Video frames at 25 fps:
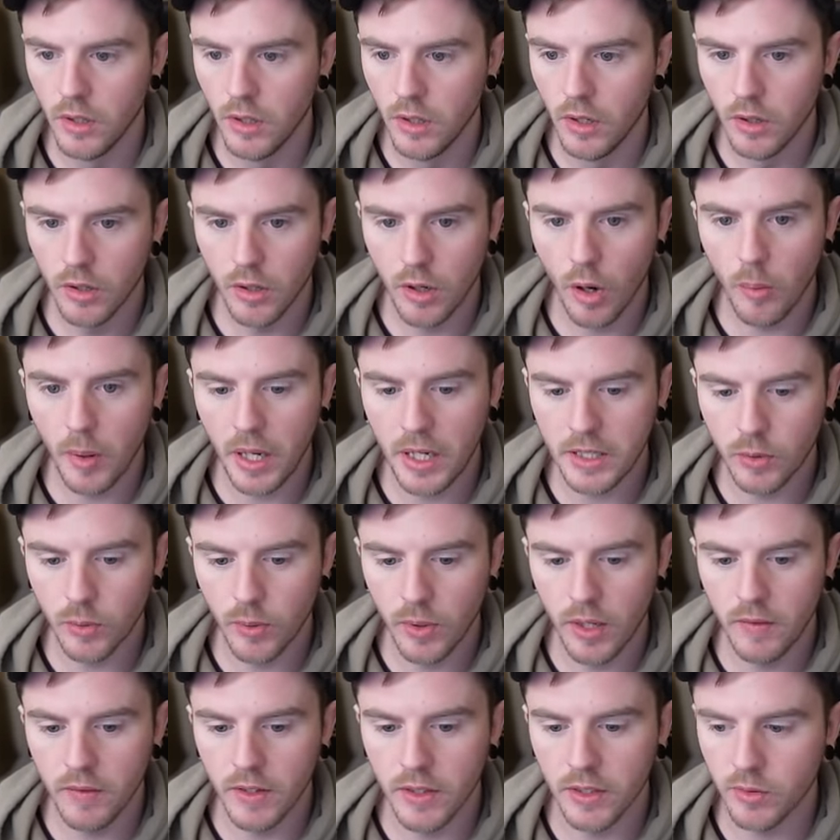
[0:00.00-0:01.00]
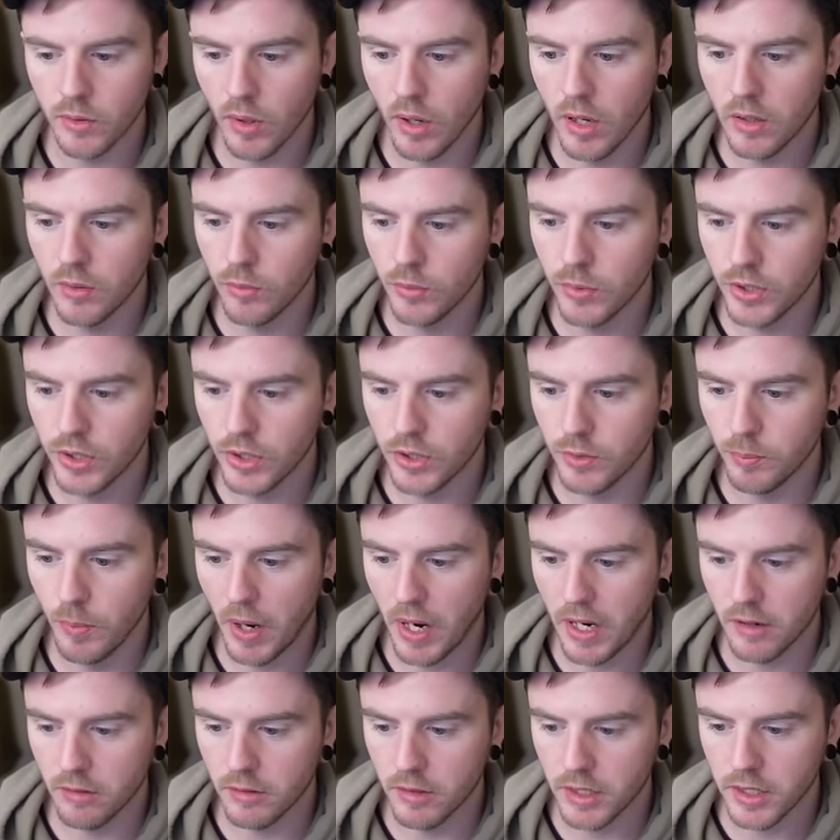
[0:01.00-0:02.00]
Got back to even as well, which is mega
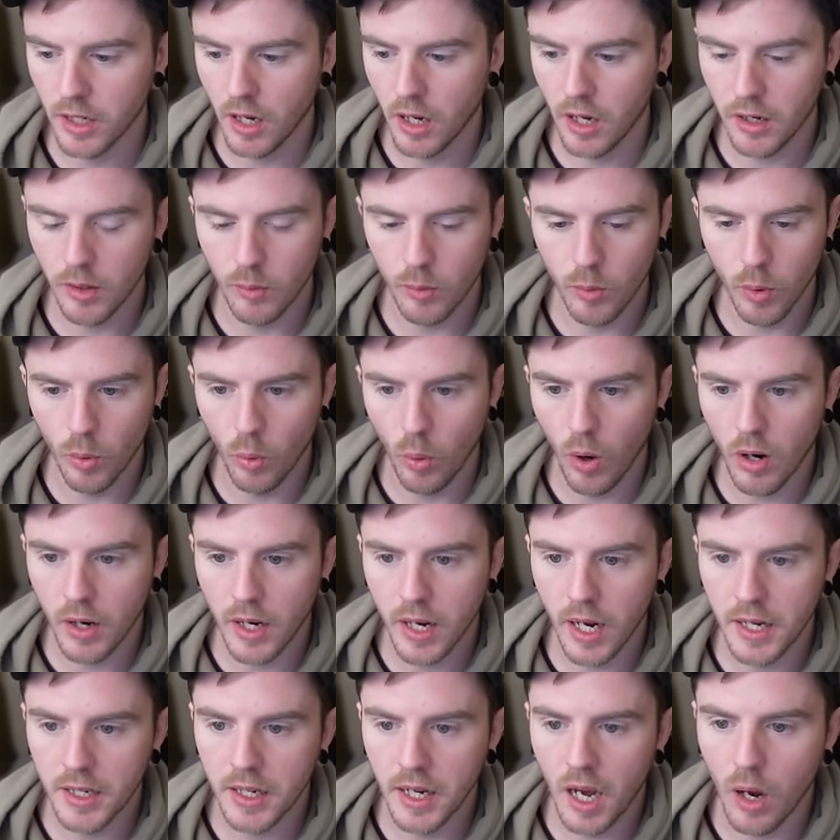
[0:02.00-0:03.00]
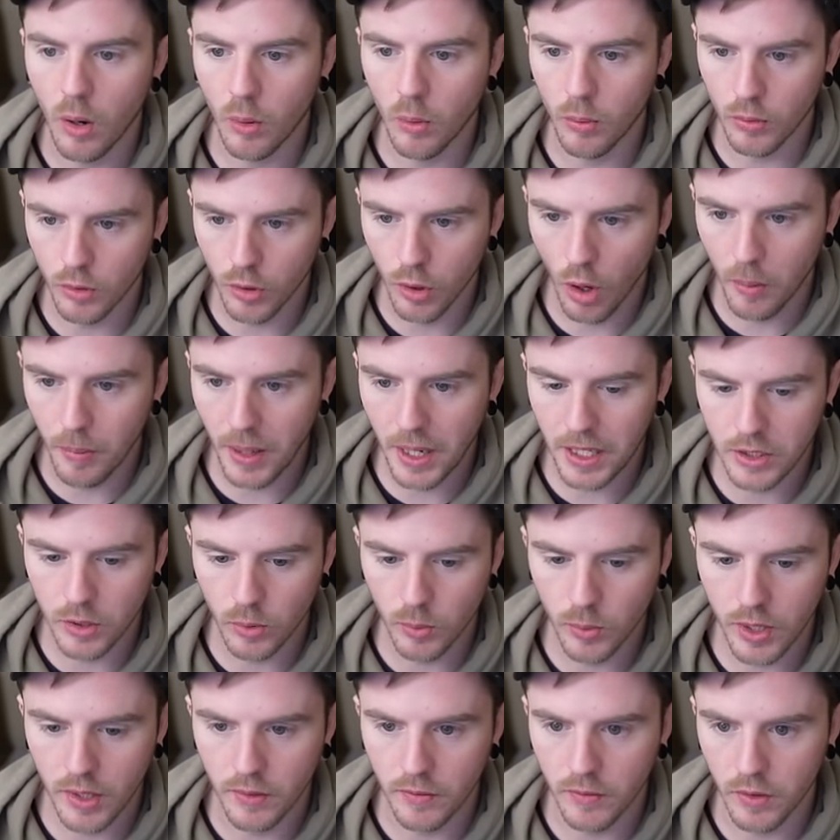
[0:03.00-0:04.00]
retarded. We were 1K down, got back to
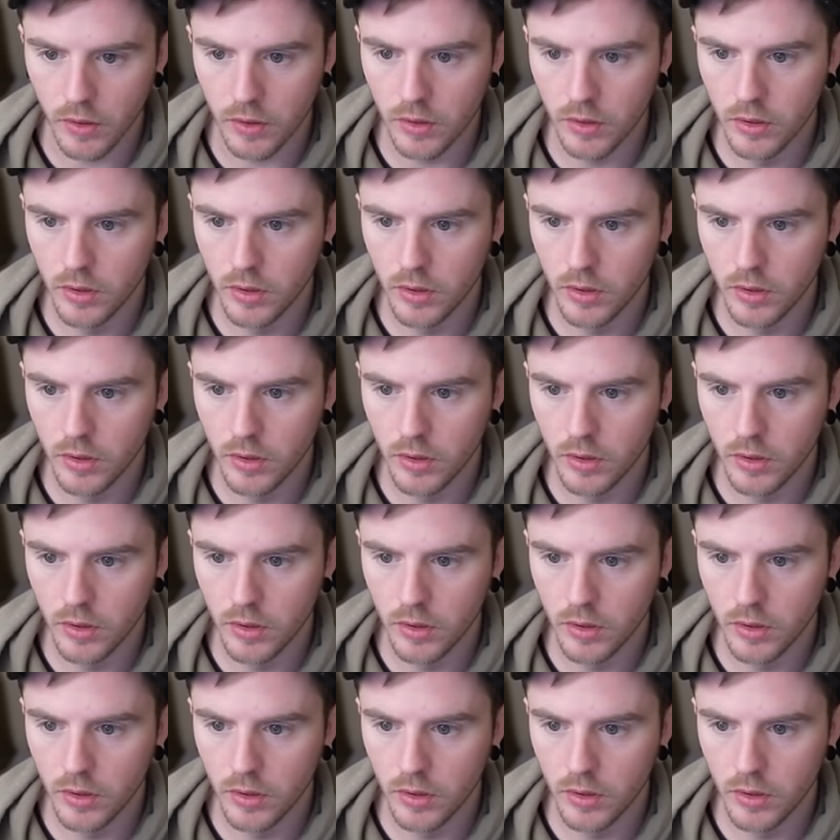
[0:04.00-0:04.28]
even.